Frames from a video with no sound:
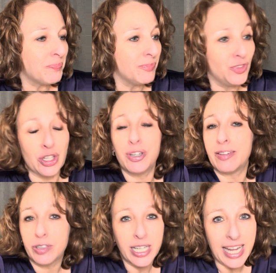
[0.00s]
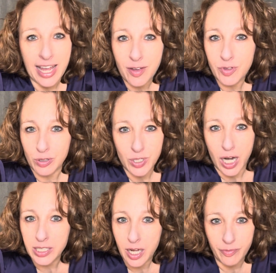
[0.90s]
they're never going to have those
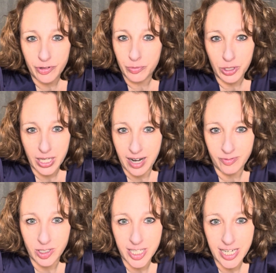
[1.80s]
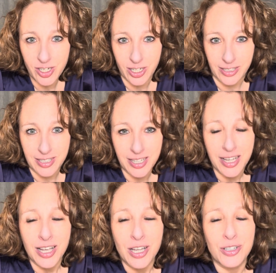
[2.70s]
uncomfortable conversations.
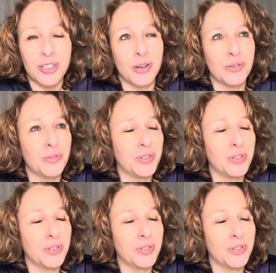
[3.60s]
So,